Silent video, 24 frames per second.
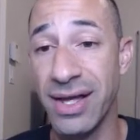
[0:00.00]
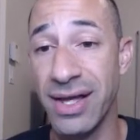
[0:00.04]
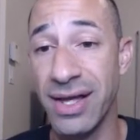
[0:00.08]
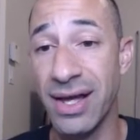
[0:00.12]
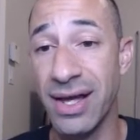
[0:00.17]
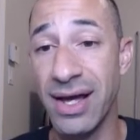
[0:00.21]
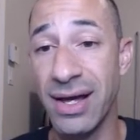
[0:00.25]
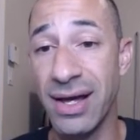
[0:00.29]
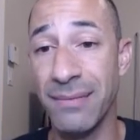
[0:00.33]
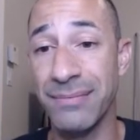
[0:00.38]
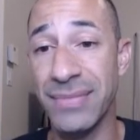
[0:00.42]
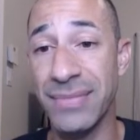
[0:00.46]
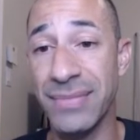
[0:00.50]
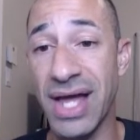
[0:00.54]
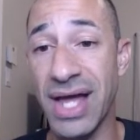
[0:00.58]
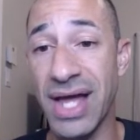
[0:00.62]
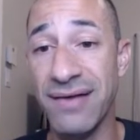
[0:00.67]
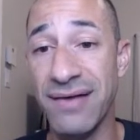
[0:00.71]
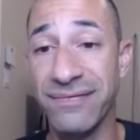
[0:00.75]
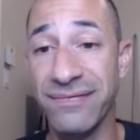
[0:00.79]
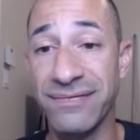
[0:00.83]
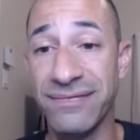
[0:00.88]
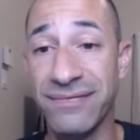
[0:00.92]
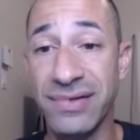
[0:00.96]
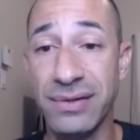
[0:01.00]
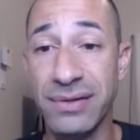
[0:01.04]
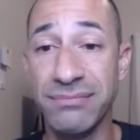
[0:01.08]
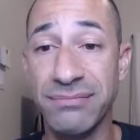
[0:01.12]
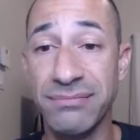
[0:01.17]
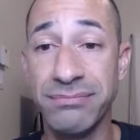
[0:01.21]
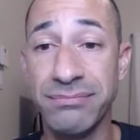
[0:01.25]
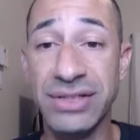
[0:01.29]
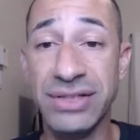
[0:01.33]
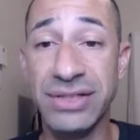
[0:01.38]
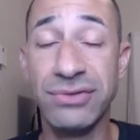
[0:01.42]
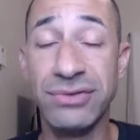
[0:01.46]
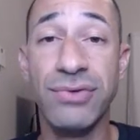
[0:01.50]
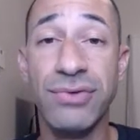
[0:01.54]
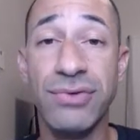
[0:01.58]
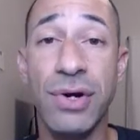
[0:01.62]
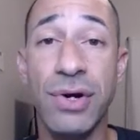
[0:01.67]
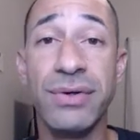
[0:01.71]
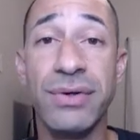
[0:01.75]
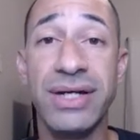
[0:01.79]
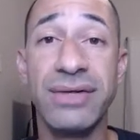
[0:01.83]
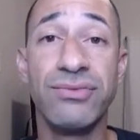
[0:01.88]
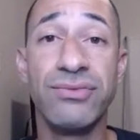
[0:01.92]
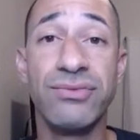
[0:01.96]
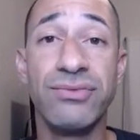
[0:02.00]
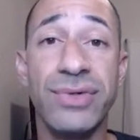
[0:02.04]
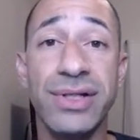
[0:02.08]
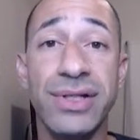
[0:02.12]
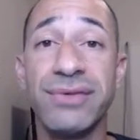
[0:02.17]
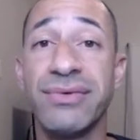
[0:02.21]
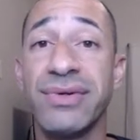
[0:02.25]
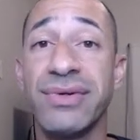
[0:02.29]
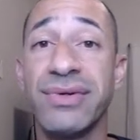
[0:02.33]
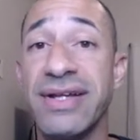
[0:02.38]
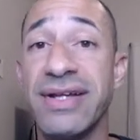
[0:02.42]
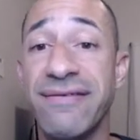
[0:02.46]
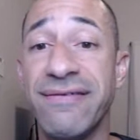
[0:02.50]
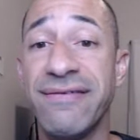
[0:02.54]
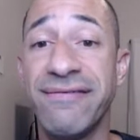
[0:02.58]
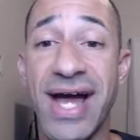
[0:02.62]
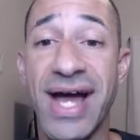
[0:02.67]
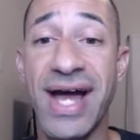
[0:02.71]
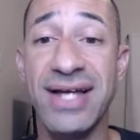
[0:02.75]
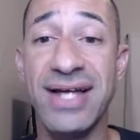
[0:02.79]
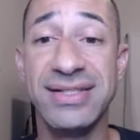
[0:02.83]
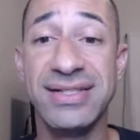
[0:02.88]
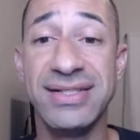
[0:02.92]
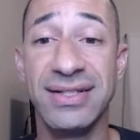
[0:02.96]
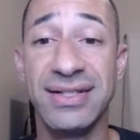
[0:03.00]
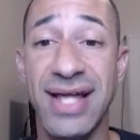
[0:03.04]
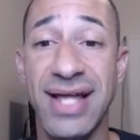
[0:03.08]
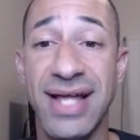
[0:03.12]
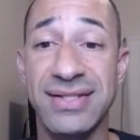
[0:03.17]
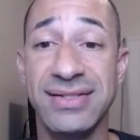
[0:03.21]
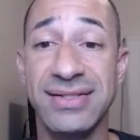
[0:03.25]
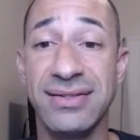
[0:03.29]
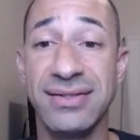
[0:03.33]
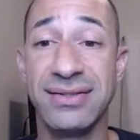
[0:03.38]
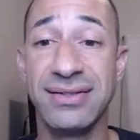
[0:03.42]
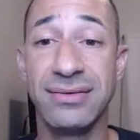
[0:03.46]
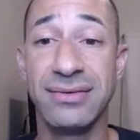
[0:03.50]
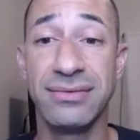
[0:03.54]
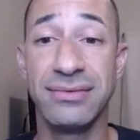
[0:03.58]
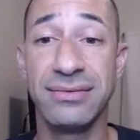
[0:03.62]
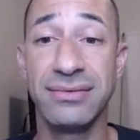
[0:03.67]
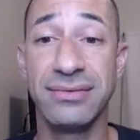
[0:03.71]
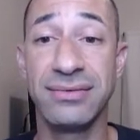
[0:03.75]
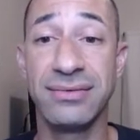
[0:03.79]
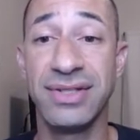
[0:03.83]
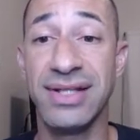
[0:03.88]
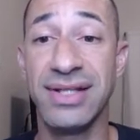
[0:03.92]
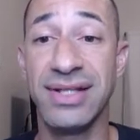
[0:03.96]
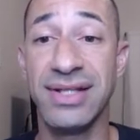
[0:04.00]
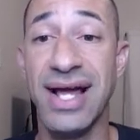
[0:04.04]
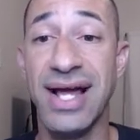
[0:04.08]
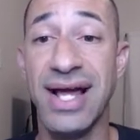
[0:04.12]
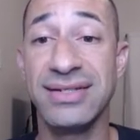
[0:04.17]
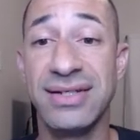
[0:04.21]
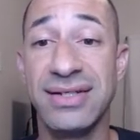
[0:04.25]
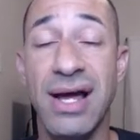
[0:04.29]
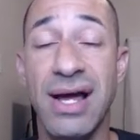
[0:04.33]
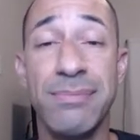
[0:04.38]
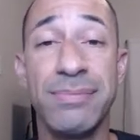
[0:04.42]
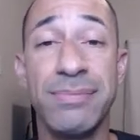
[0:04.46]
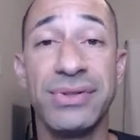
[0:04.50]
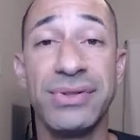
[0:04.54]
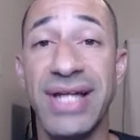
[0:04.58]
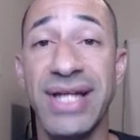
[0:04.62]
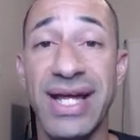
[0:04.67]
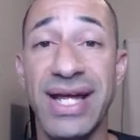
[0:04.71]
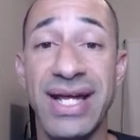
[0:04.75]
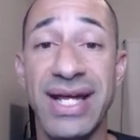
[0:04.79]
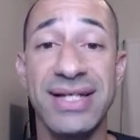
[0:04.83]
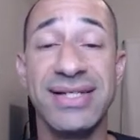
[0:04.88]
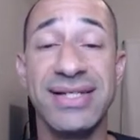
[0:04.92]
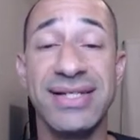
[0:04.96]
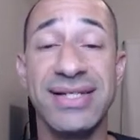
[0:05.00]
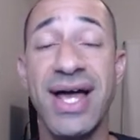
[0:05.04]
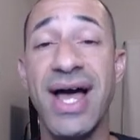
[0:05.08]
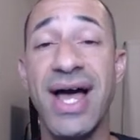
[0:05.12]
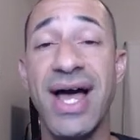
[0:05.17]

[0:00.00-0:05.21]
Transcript: I've been growing really, really fast the last couple days.